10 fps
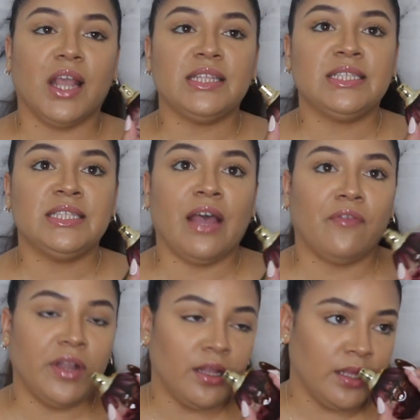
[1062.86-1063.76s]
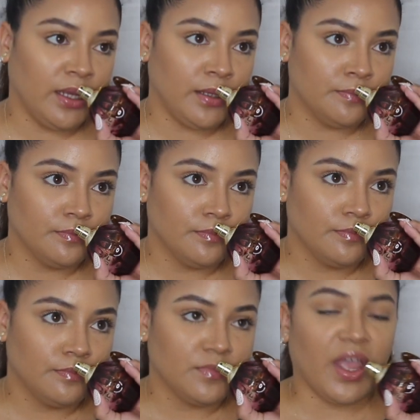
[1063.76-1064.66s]
It's definitely
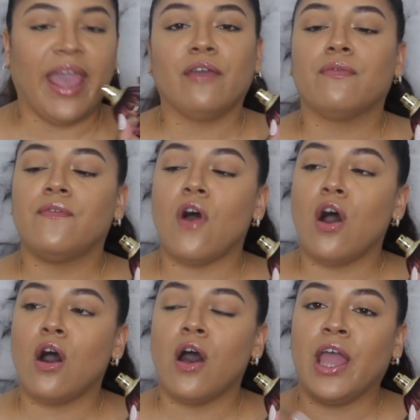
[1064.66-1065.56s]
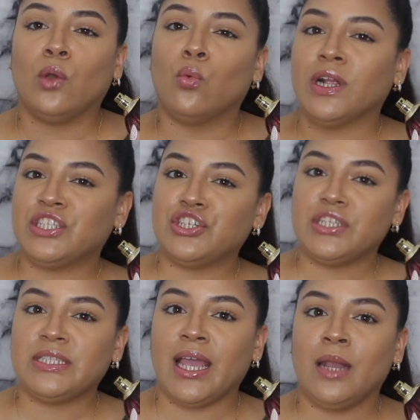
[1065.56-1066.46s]
a fall and winter
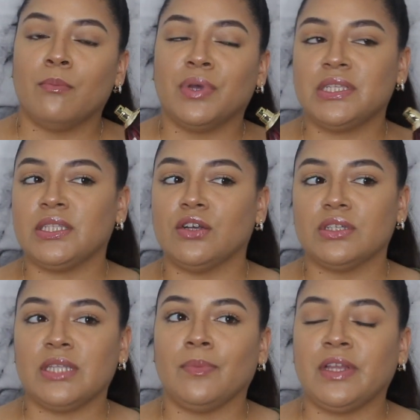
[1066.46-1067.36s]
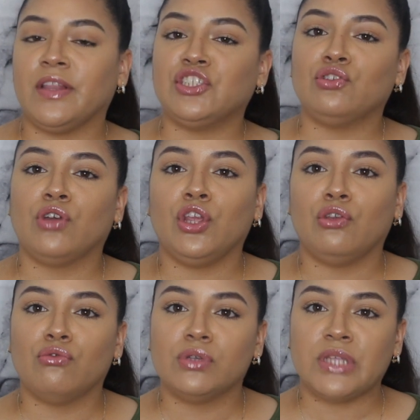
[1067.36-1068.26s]
scent, but still something that you can
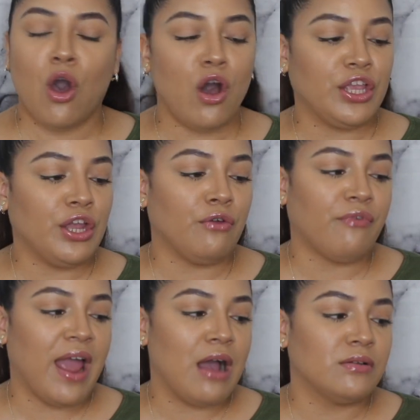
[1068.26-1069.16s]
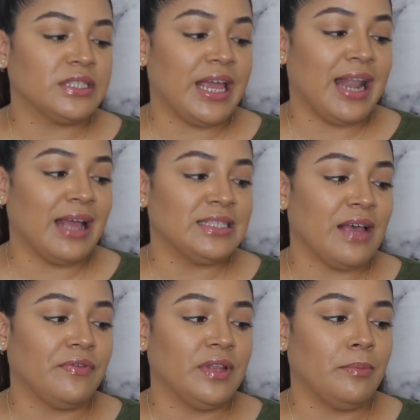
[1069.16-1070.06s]
use all year round, and I
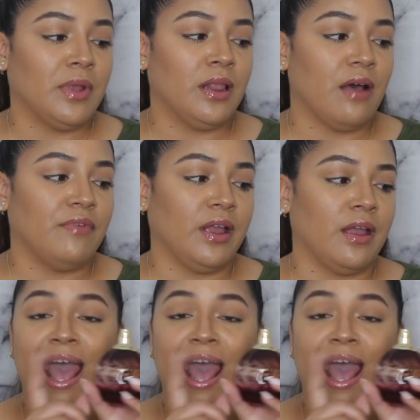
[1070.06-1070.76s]
definitely been loving